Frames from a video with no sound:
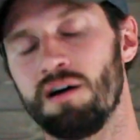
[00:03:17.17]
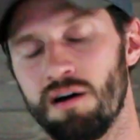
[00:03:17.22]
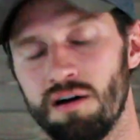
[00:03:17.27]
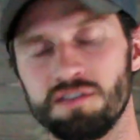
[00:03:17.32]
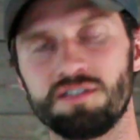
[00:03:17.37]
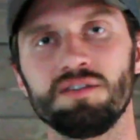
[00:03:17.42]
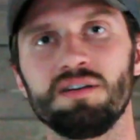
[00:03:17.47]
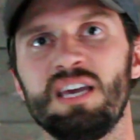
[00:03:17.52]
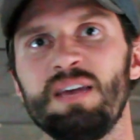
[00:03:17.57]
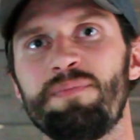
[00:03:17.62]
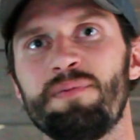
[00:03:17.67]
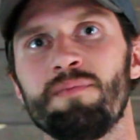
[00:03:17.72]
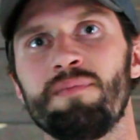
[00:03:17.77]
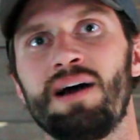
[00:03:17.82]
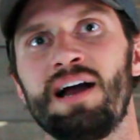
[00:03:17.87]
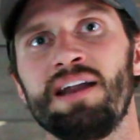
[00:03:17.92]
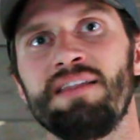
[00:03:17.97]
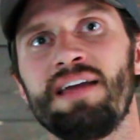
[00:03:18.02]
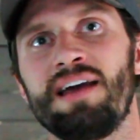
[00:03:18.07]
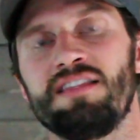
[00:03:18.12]
Also keep in
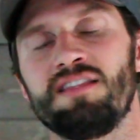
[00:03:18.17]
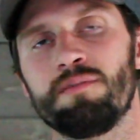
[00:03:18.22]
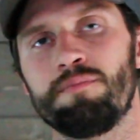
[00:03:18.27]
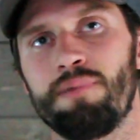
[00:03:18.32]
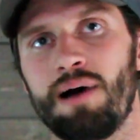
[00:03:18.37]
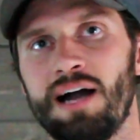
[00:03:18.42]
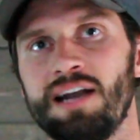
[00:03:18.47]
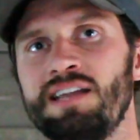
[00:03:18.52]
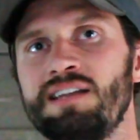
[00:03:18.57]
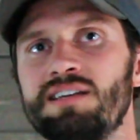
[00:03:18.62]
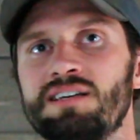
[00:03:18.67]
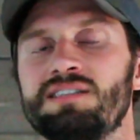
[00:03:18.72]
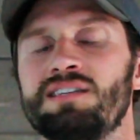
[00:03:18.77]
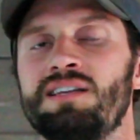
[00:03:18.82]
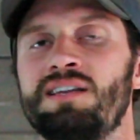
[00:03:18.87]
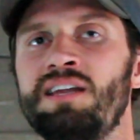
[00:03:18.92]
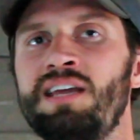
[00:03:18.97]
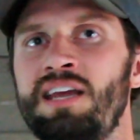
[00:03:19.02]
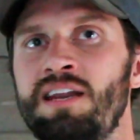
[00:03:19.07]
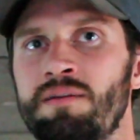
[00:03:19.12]
mind that the body
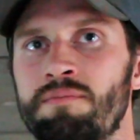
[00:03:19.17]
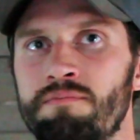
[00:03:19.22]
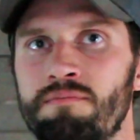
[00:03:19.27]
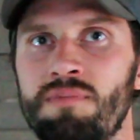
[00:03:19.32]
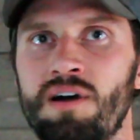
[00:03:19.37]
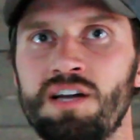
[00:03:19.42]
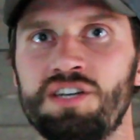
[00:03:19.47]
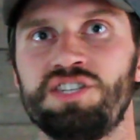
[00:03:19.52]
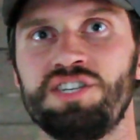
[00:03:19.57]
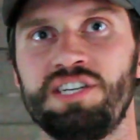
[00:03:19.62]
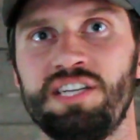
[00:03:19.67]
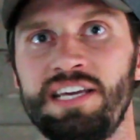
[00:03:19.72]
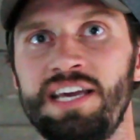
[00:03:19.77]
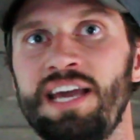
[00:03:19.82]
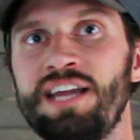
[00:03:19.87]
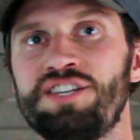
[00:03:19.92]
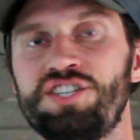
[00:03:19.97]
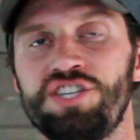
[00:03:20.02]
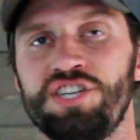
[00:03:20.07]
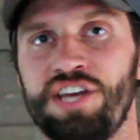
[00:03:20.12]
doesn't need much
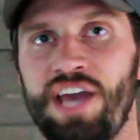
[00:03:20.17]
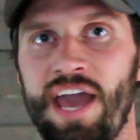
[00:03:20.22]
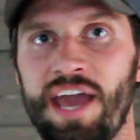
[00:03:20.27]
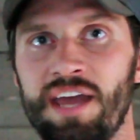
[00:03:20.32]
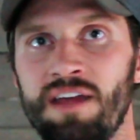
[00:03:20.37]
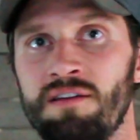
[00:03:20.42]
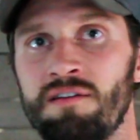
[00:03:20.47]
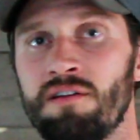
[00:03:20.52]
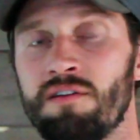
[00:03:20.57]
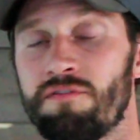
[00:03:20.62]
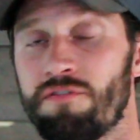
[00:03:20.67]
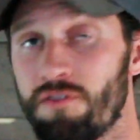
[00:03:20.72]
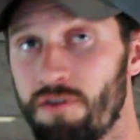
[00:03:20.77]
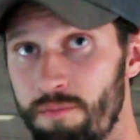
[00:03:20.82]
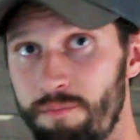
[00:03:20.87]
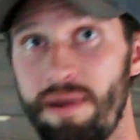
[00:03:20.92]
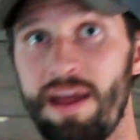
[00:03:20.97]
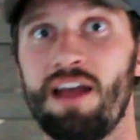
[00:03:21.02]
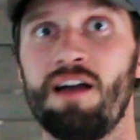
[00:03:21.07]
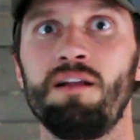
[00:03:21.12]
DHEA for a
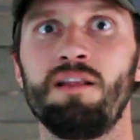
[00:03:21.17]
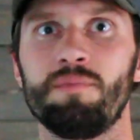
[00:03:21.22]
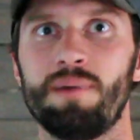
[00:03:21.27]
male,